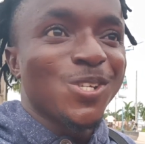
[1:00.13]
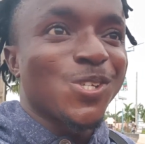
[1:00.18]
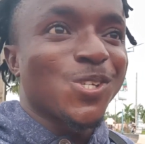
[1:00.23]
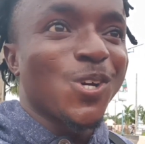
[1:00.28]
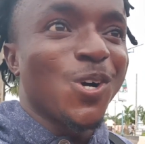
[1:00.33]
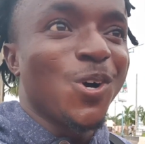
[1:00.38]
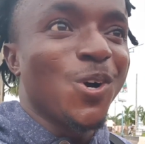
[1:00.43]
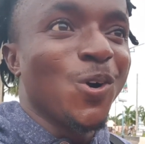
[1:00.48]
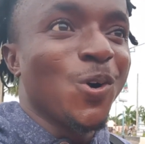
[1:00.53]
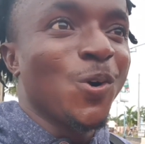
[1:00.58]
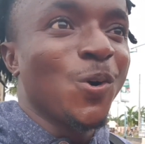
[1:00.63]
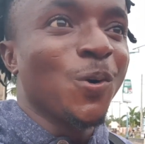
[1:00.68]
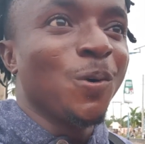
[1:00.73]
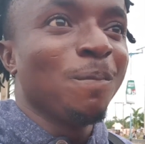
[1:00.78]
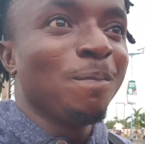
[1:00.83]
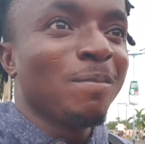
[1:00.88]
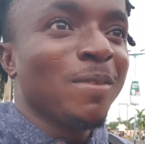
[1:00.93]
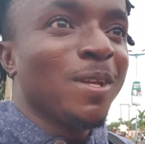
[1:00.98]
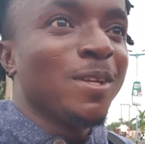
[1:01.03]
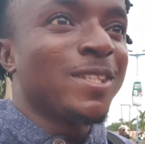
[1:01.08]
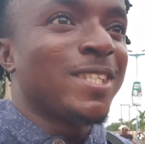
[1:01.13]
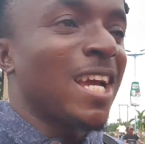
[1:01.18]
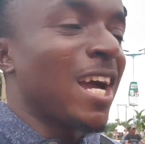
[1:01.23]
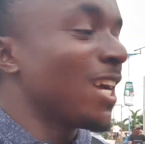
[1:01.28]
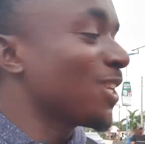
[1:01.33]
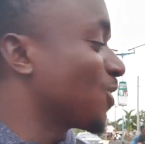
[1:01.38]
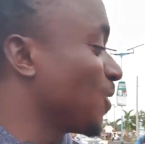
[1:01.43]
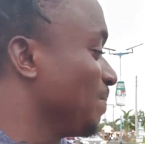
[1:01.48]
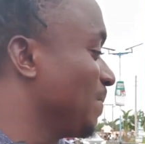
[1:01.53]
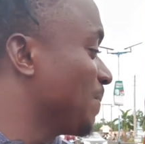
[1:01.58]
So there
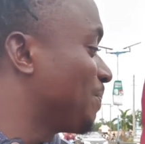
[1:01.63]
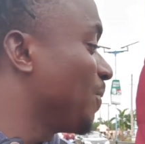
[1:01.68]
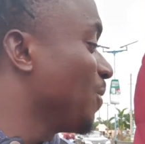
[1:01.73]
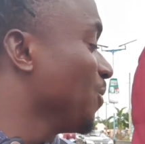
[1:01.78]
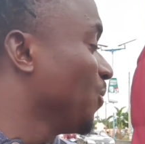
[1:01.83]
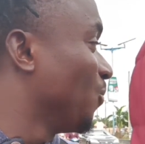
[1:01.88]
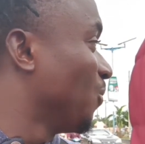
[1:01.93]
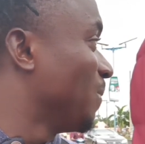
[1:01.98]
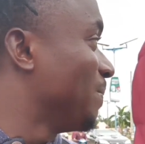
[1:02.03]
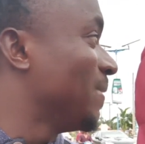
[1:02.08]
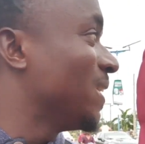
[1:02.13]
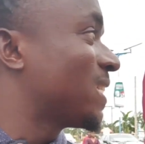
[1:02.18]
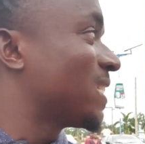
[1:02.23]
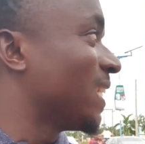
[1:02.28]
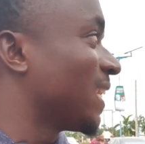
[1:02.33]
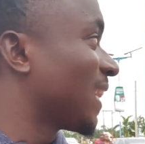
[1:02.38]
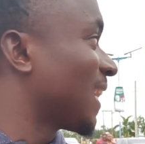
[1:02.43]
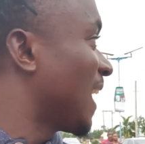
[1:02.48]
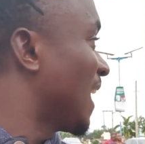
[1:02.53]
are some people you will meet in